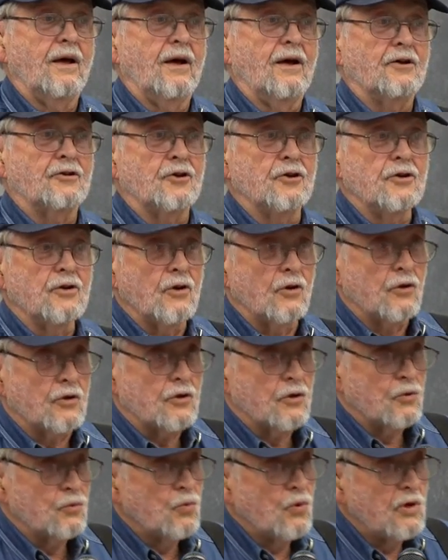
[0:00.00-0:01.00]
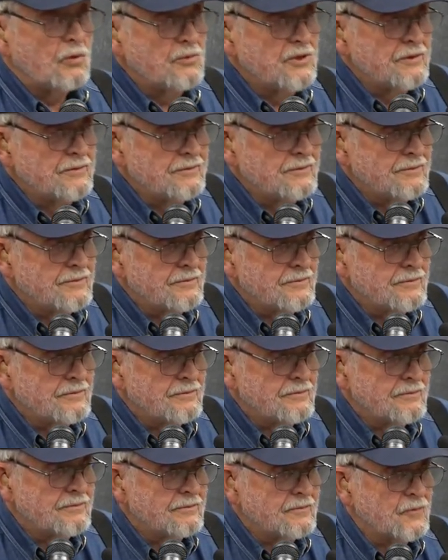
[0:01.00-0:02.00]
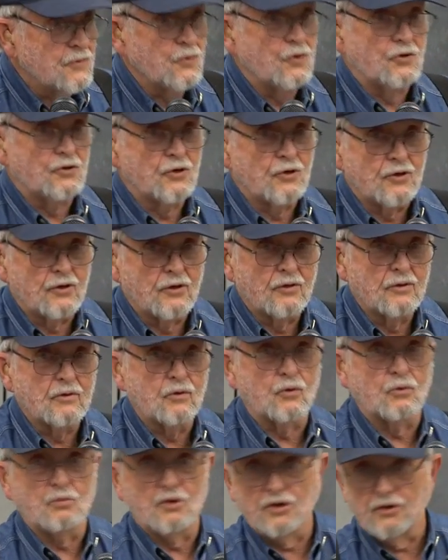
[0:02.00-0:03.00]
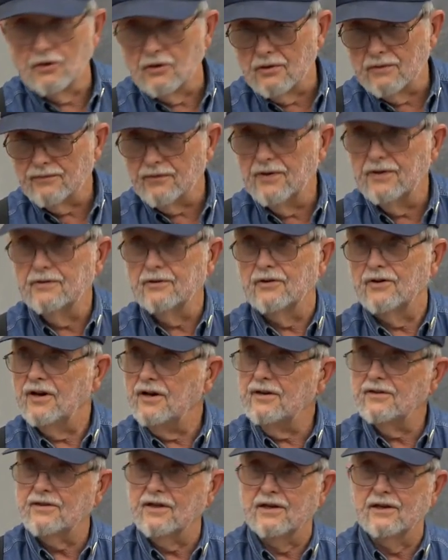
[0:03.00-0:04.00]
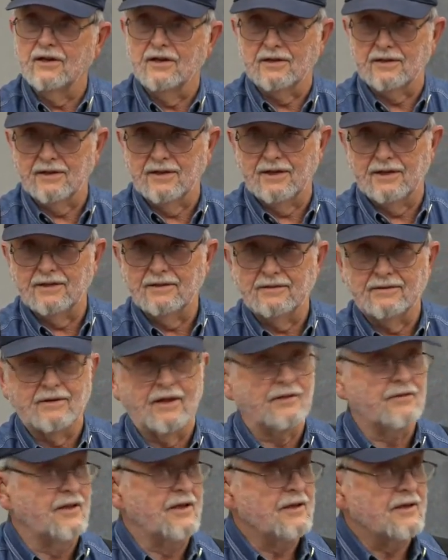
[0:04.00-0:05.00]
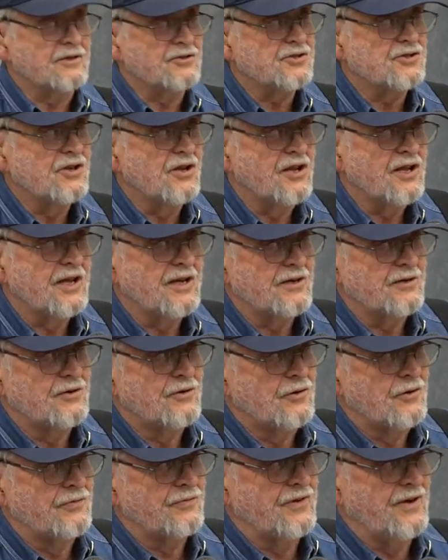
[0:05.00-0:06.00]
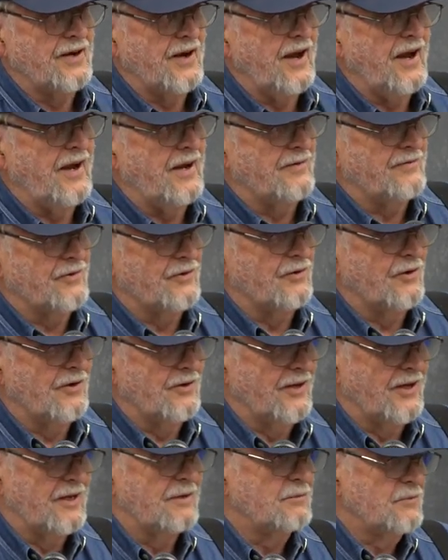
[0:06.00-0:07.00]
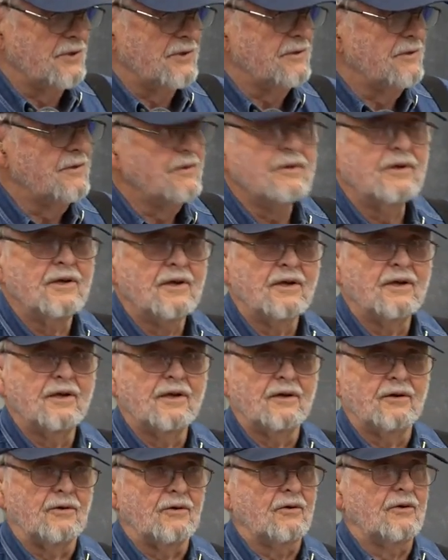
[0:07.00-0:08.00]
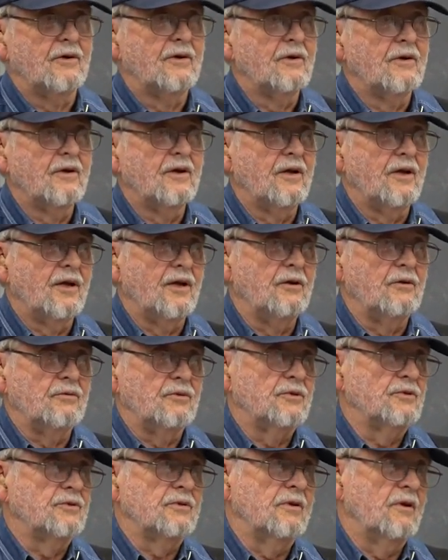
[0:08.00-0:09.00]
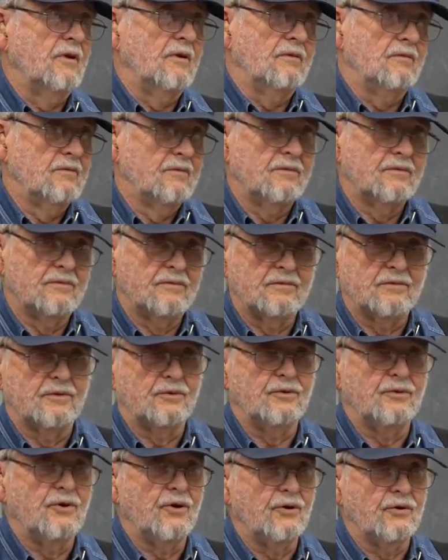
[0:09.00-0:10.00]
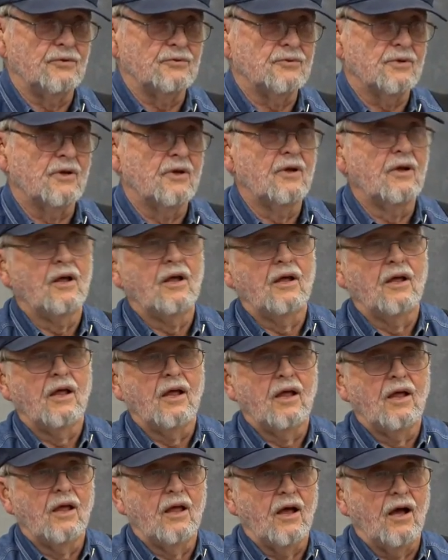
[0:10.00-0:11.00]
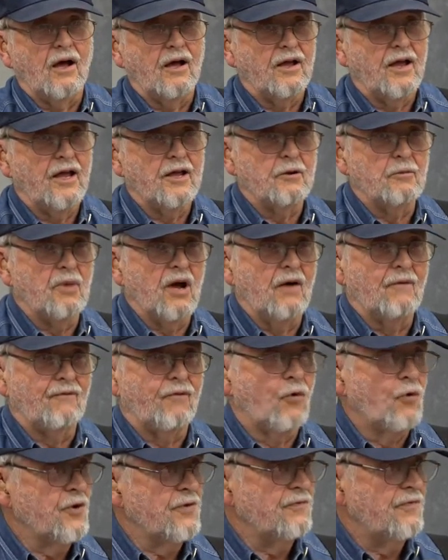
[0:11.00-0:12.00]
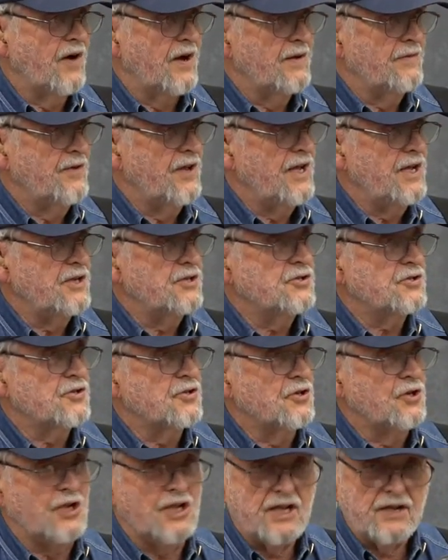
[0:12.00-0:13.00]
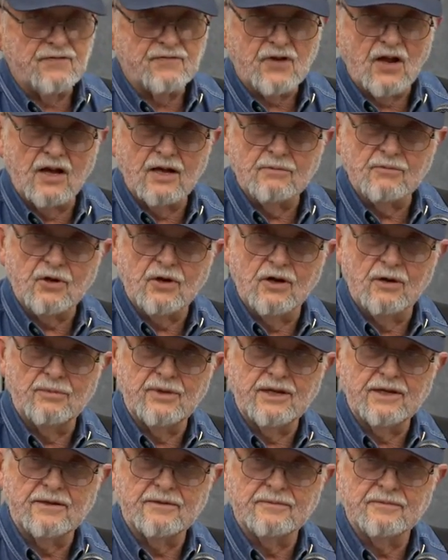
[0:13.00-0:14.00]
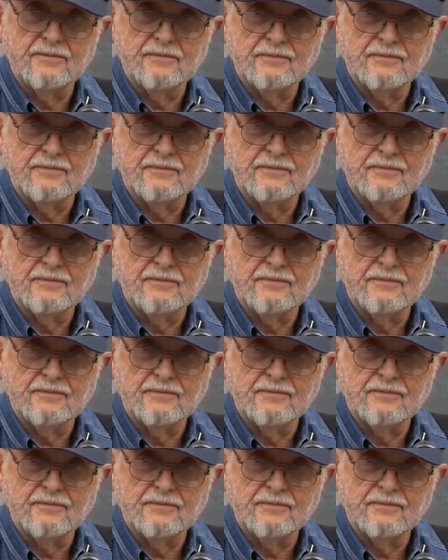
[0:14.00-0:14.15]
I couldn't look at a woman or a girl or my girlfriend or anything like that. I think I still had a girlfriend after all that, but it was who knows. I had about 45 days leave time coming.